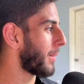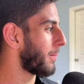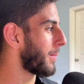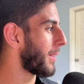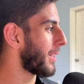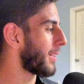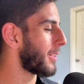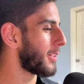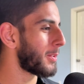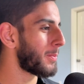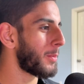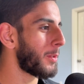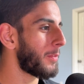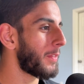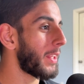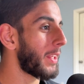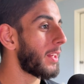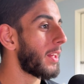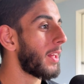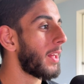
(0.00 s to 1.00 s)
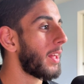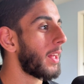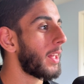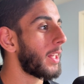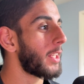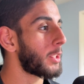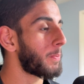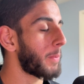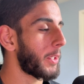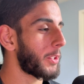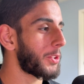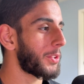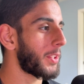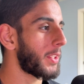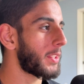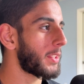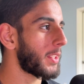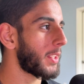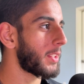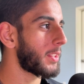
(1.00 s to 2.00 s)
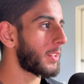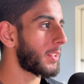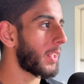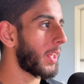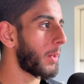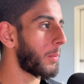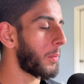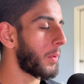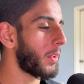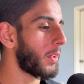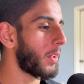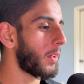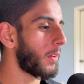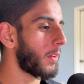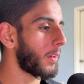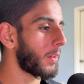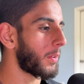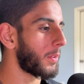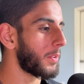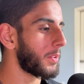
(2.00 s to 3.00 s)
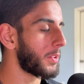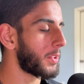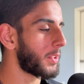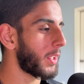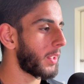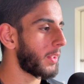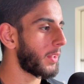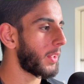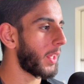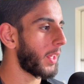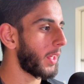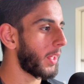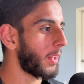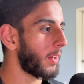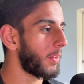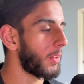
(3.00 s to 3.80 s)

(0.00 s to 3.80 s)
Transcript: be in this movie, especially since that one article said that